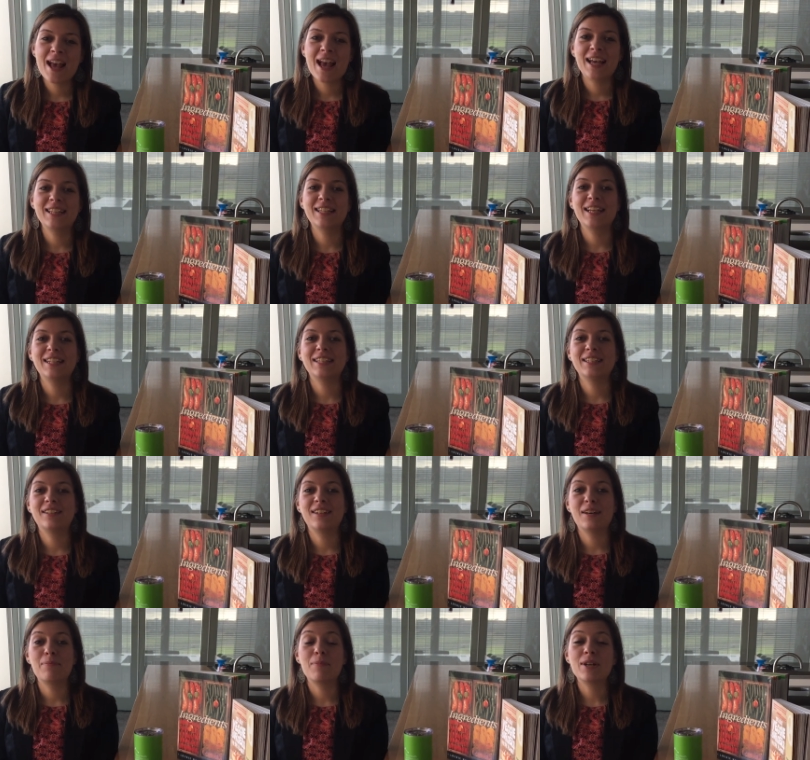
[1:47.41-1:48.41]
and I did
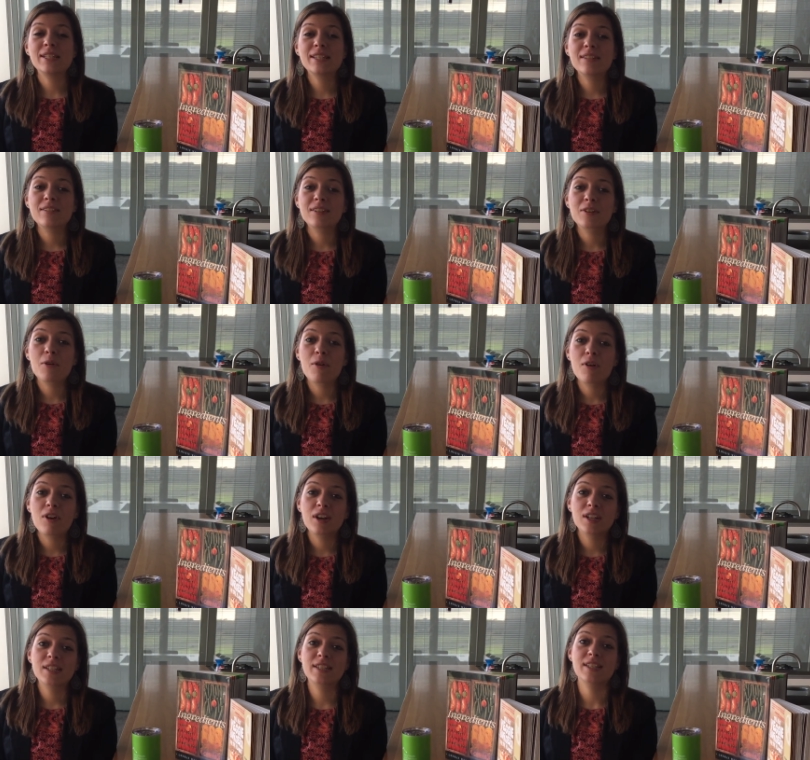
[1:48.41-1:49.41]
a master
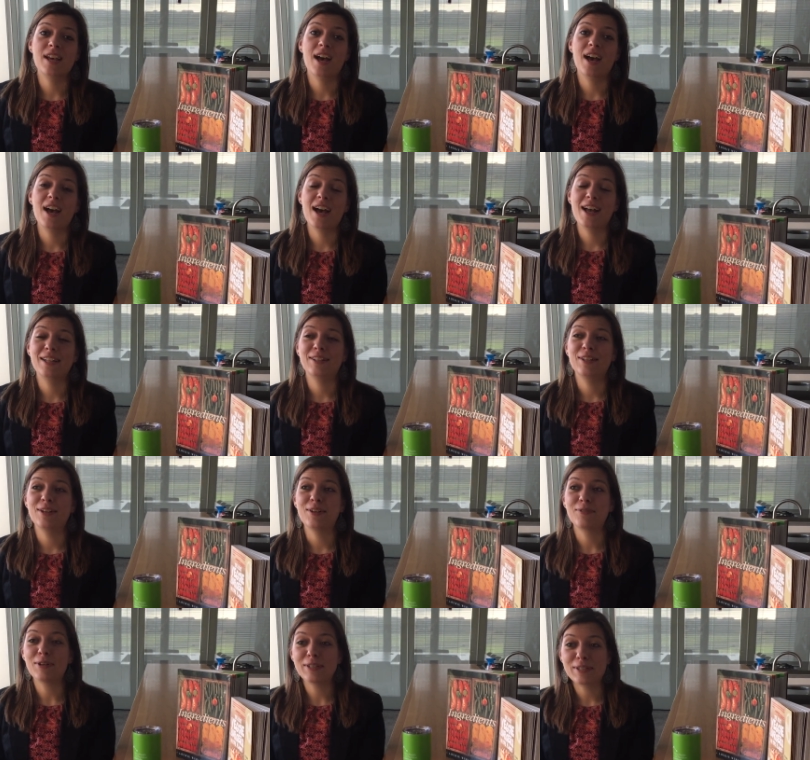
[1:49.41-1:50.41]
course at
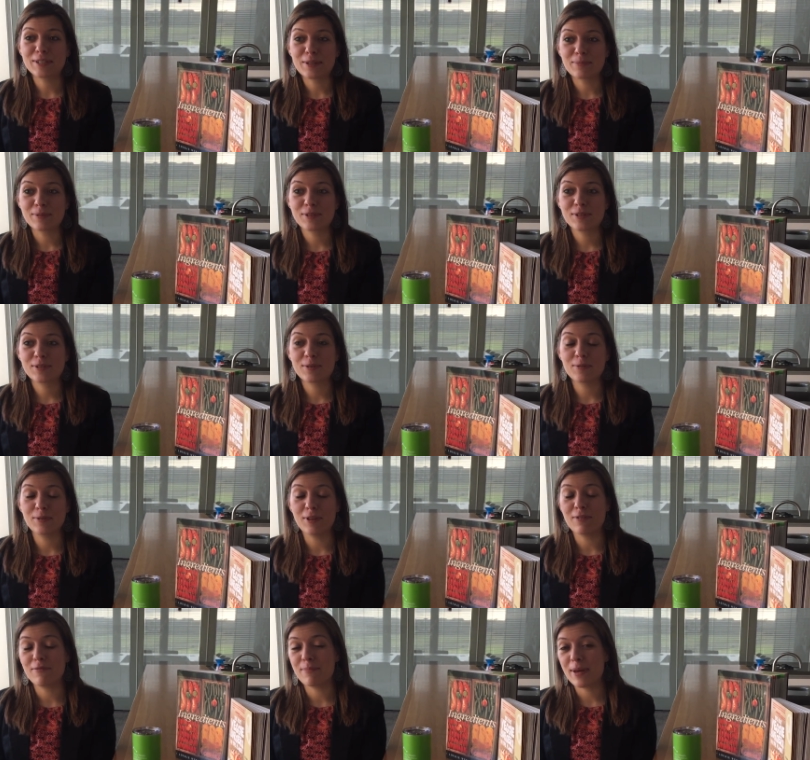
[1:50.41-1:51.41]
the Rotterdam
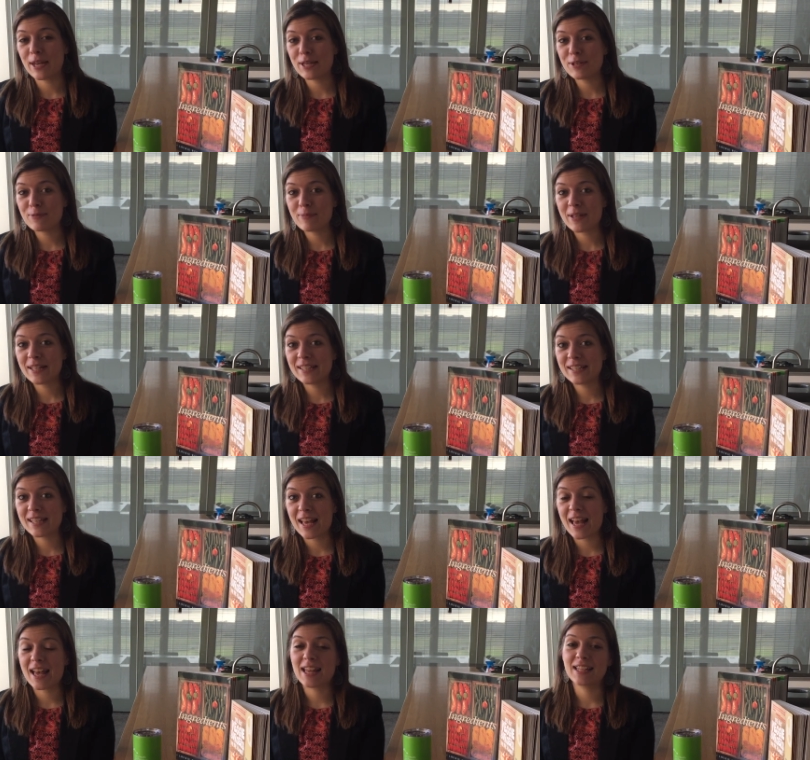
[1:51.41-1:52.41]
School of Management
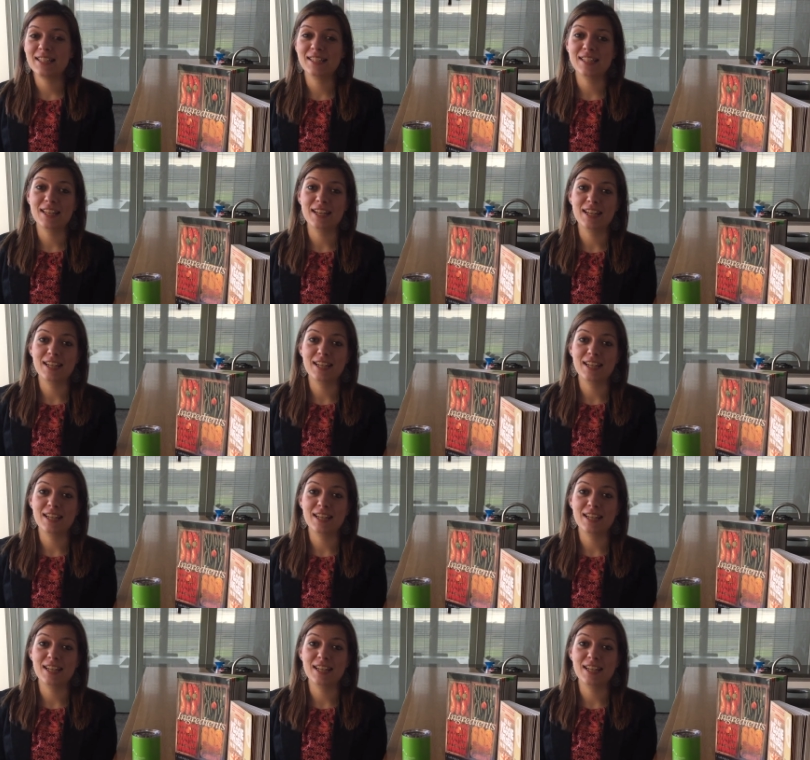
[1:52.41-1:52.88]
and